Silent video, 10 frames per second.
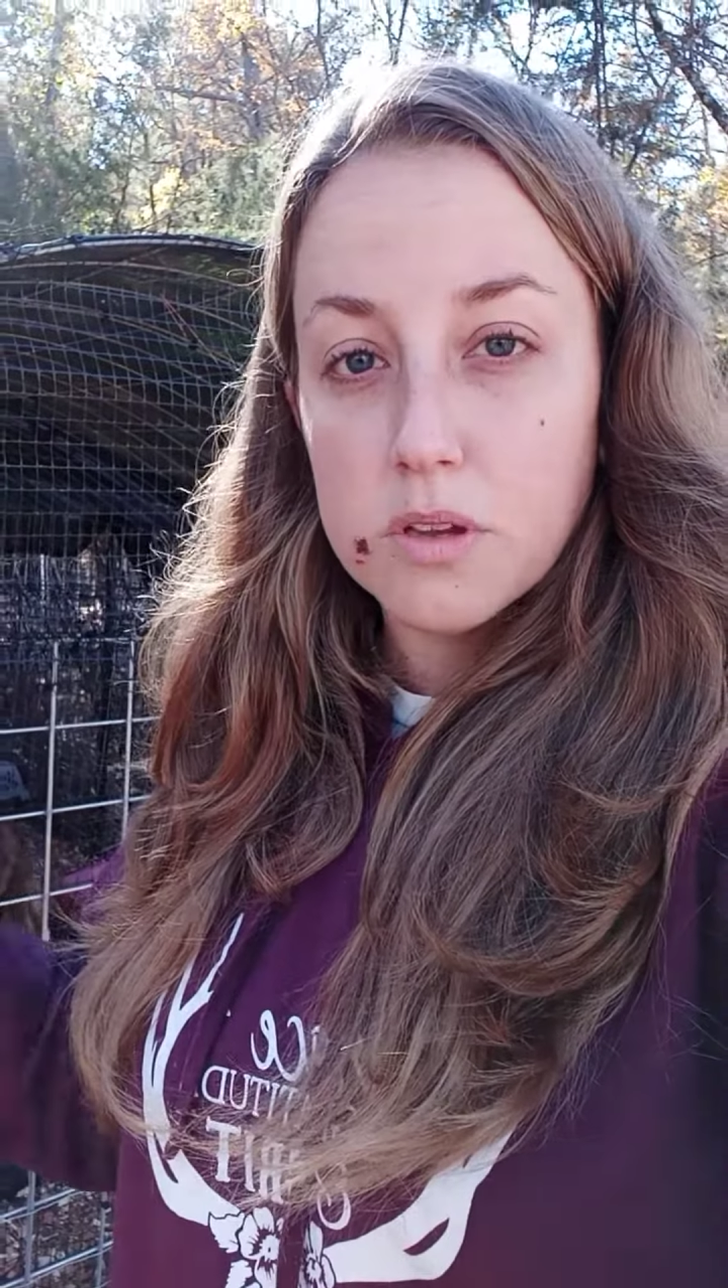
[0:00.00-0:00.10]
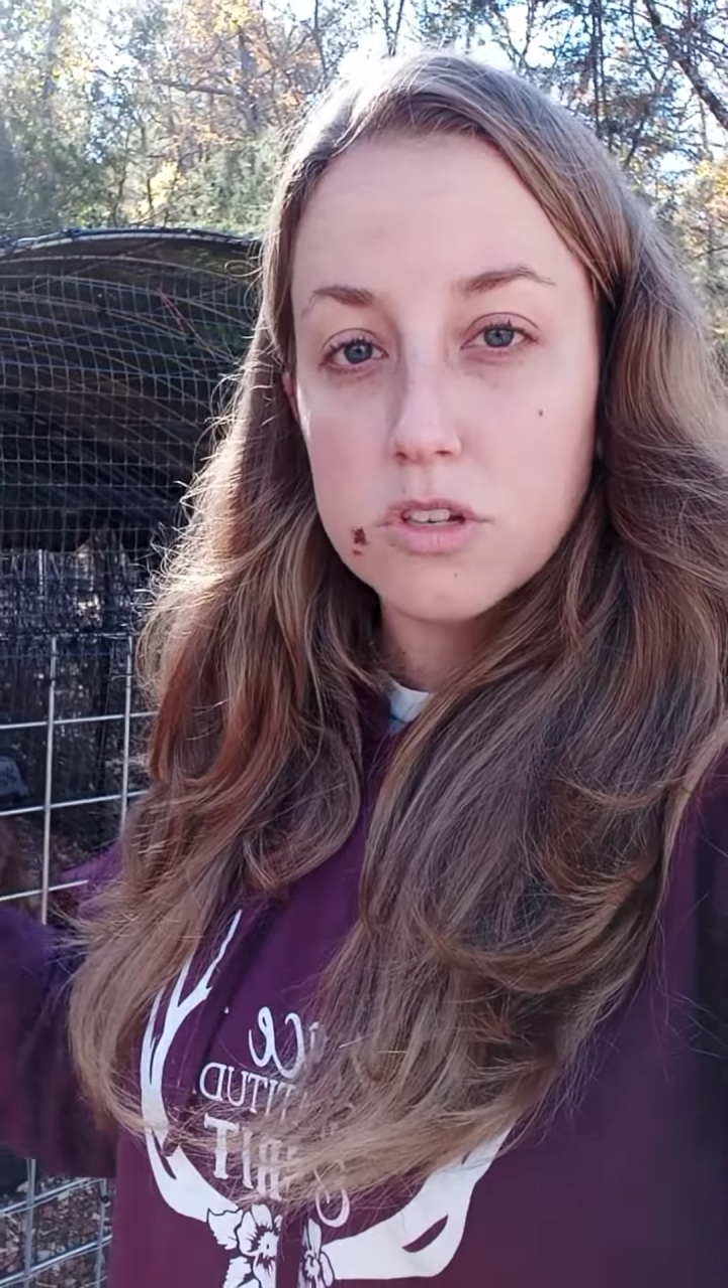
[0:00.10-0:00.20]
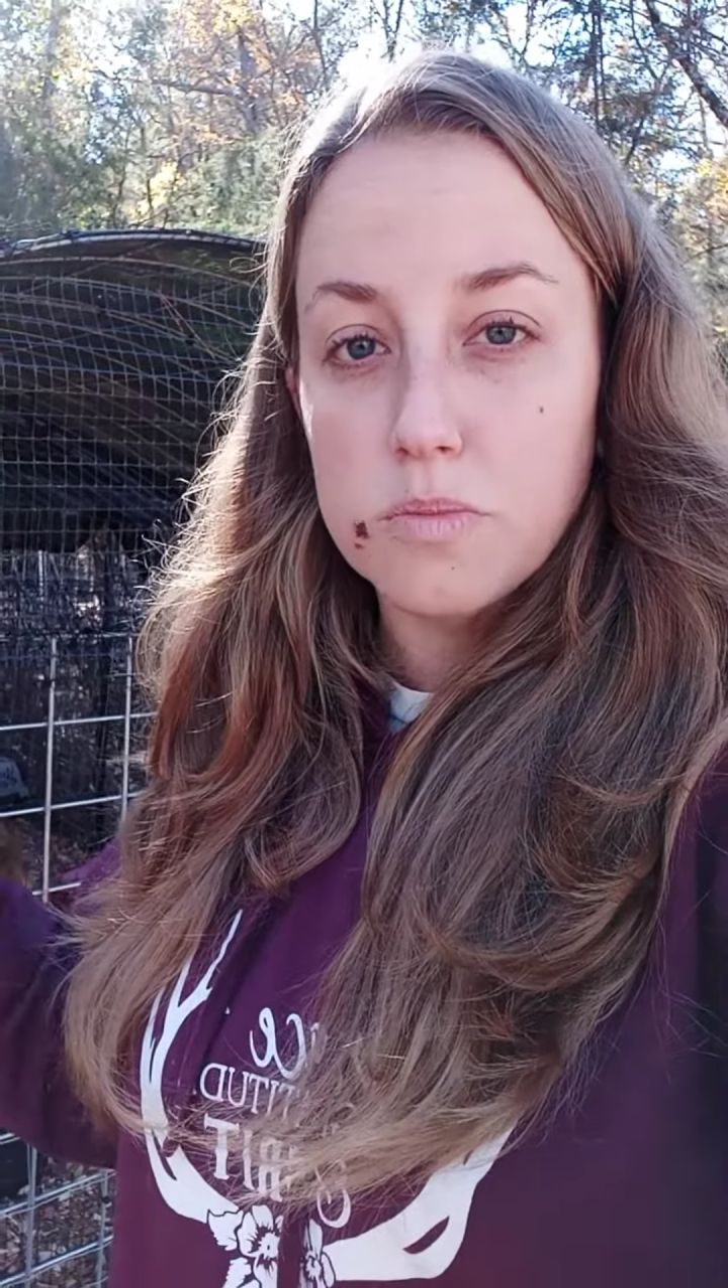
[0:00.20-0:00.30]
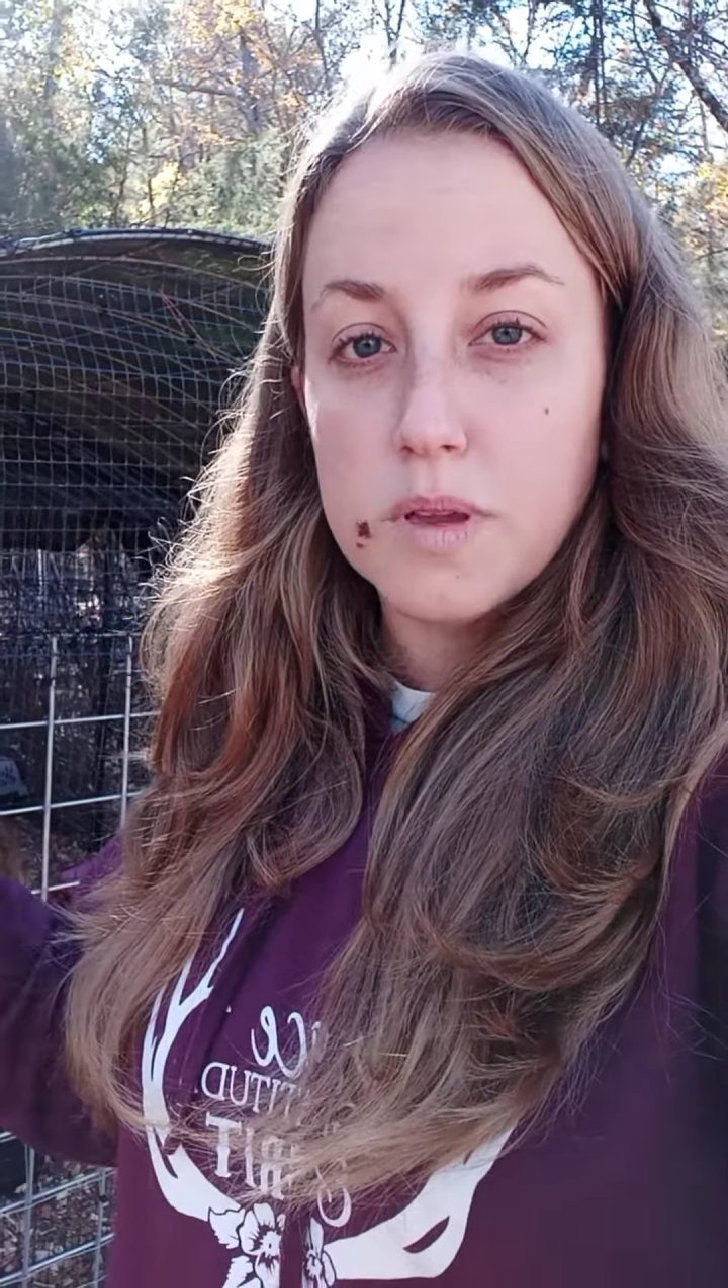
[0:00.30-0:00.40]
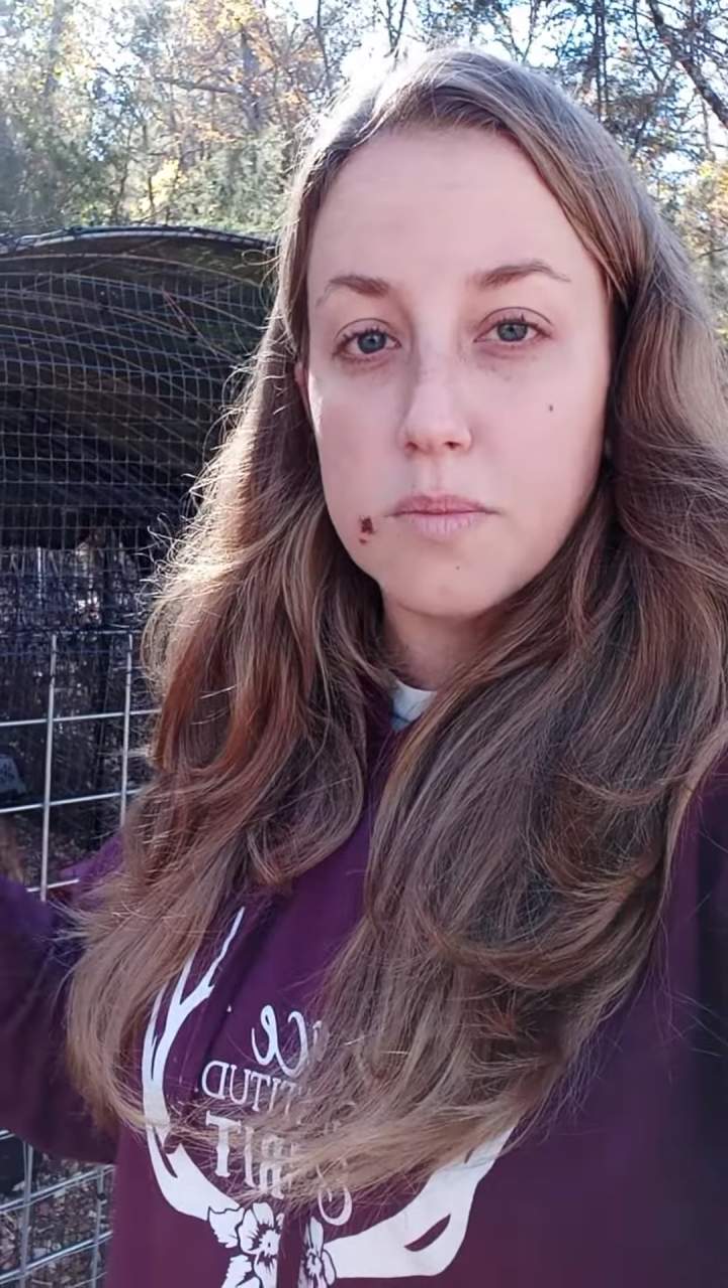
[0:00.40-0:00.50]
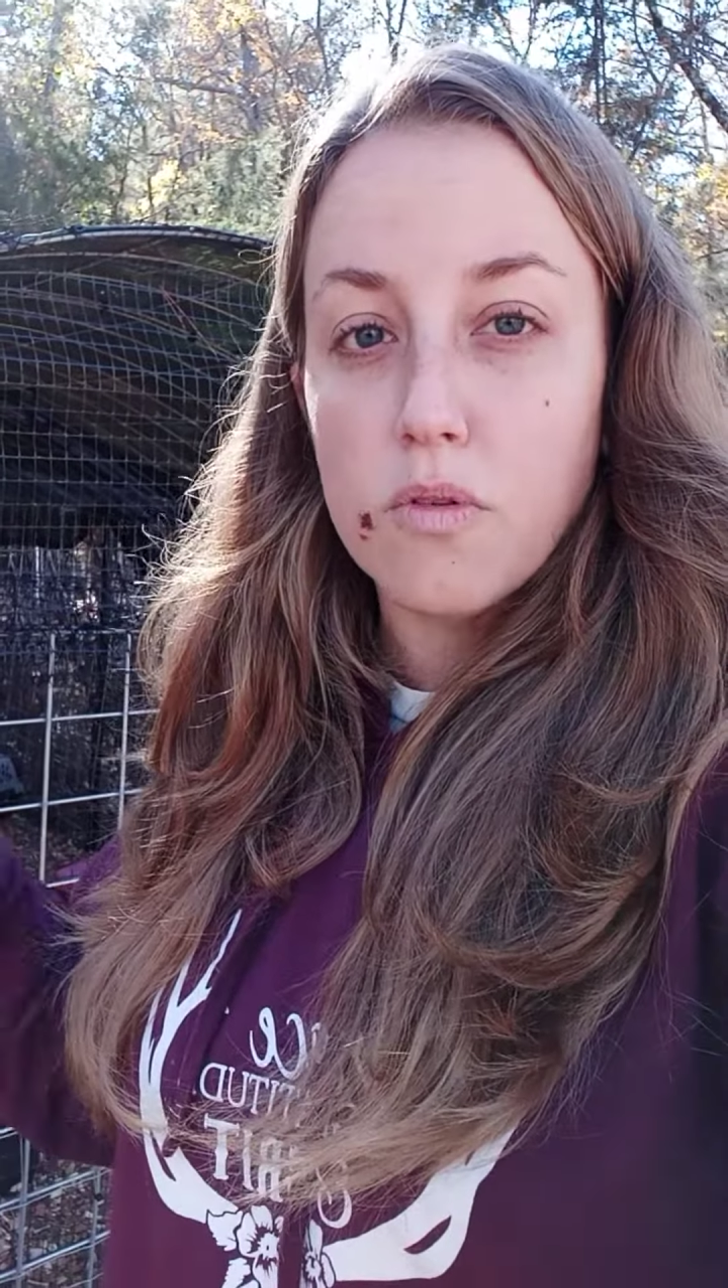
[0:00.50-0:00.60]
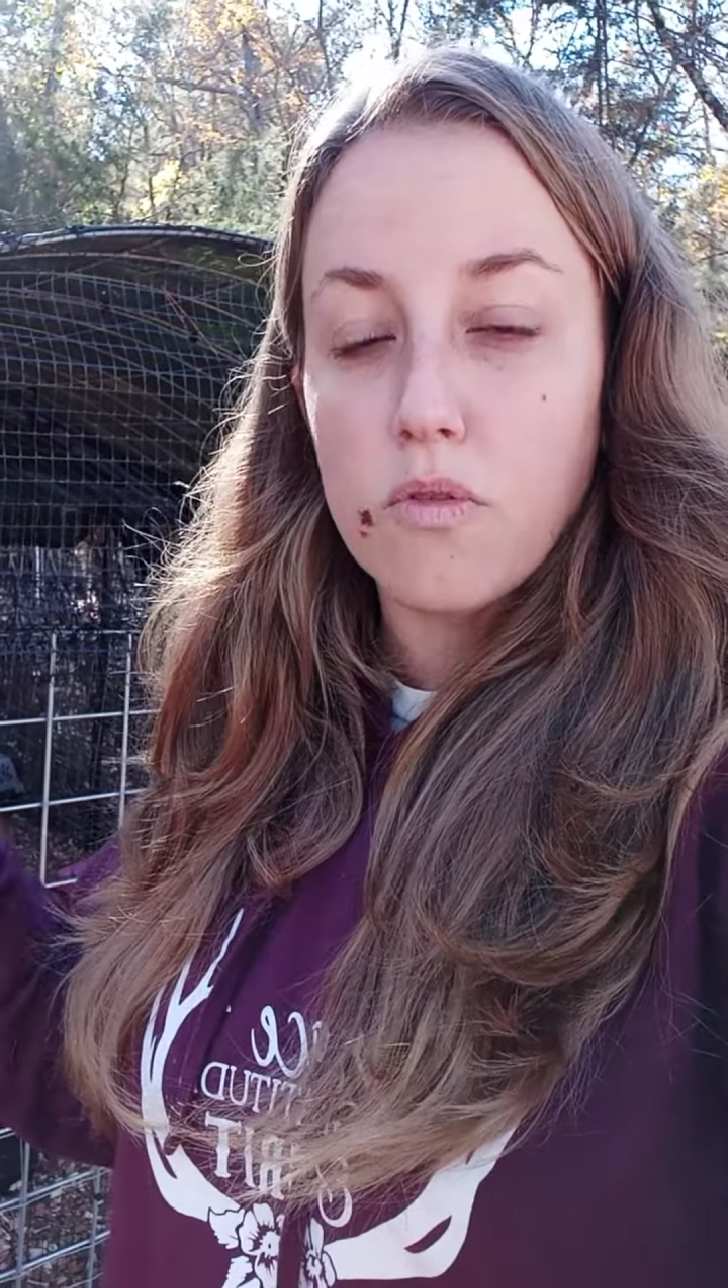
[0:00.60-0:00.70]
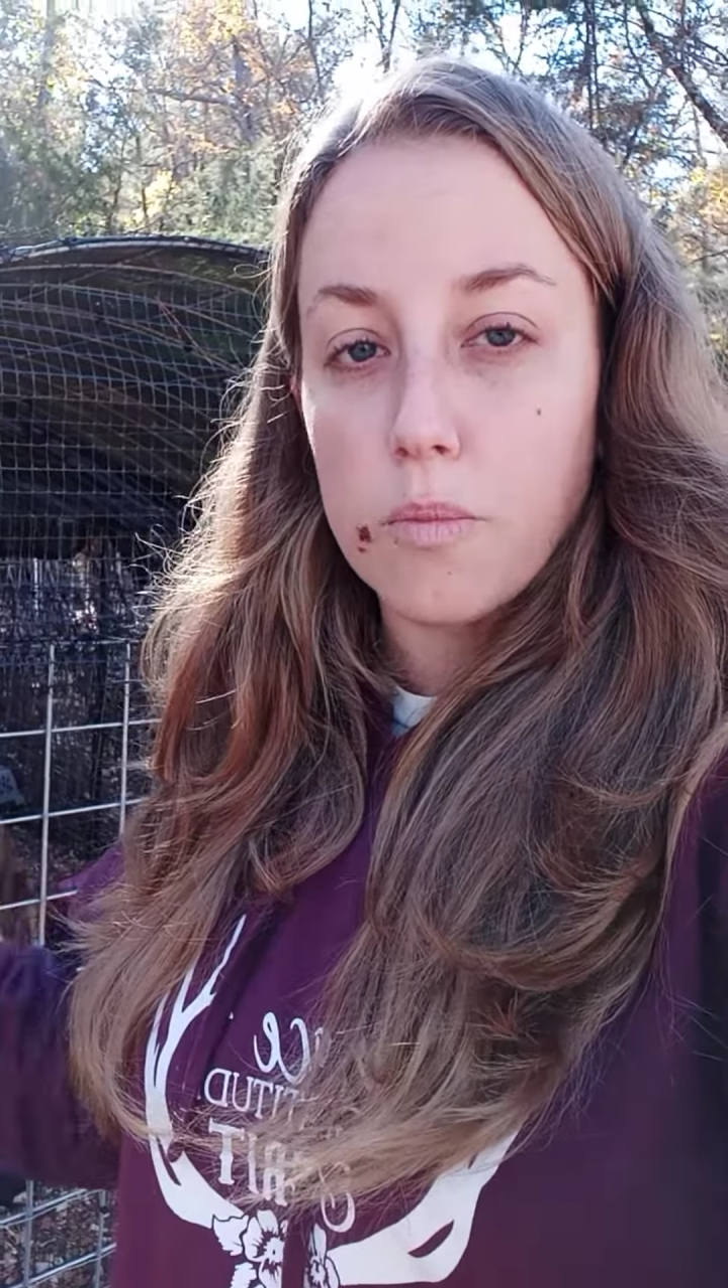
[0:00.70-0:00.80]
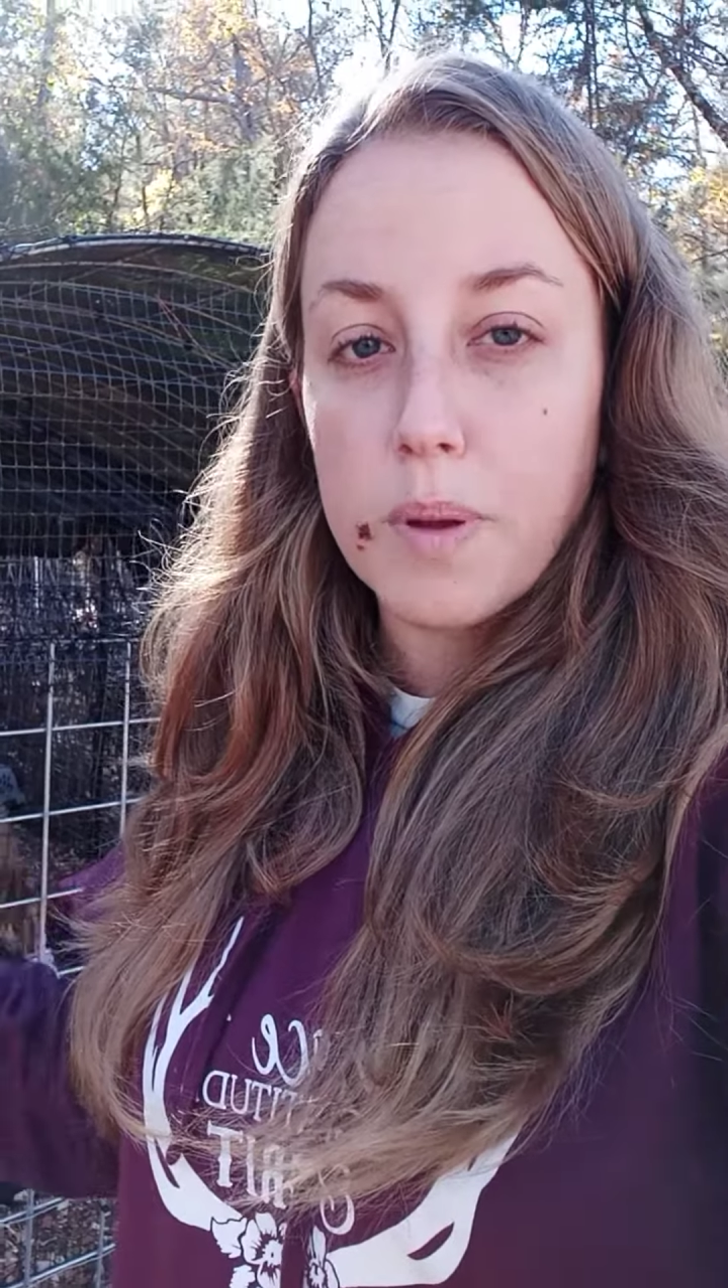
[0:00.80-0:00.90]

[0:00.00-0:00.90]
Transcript: to people for